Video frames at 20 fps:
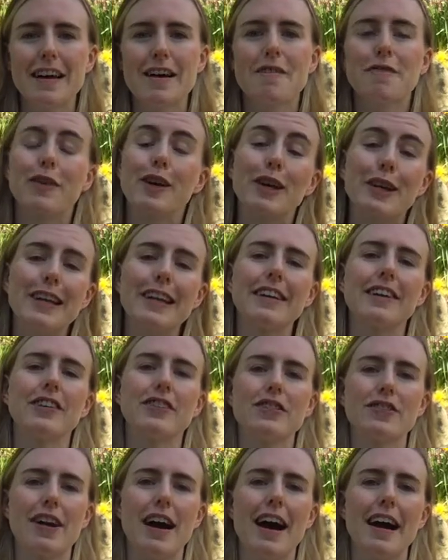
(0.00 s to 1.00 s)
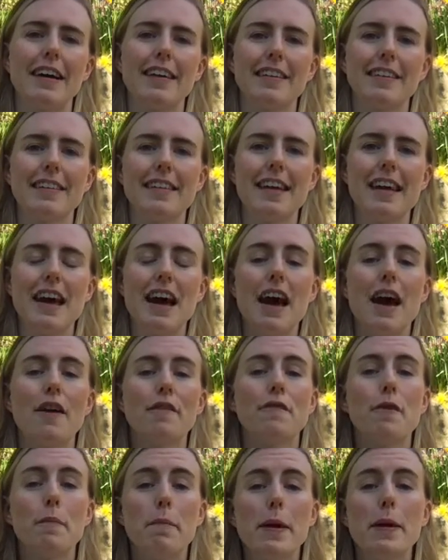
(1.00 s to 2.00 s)
for clinical trials, and
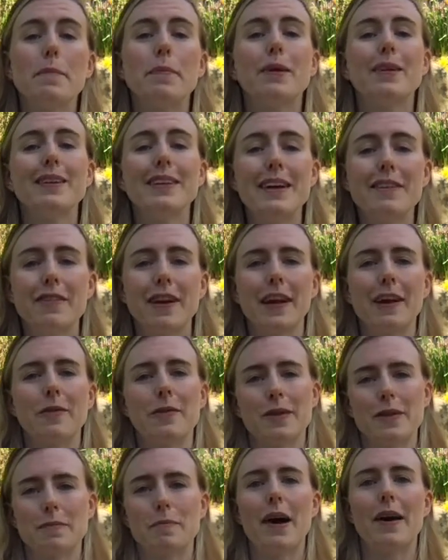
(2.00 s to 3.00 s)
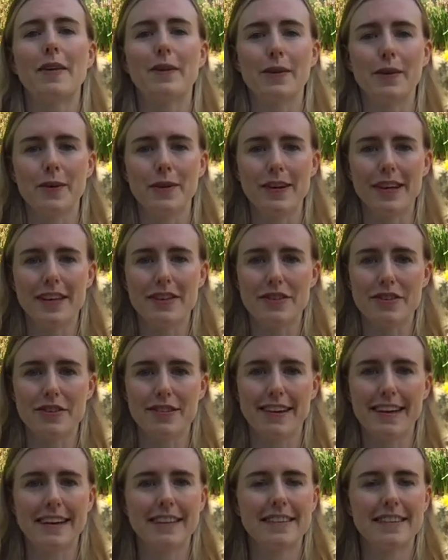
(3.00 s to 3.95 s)
for people living with spinal cord injury.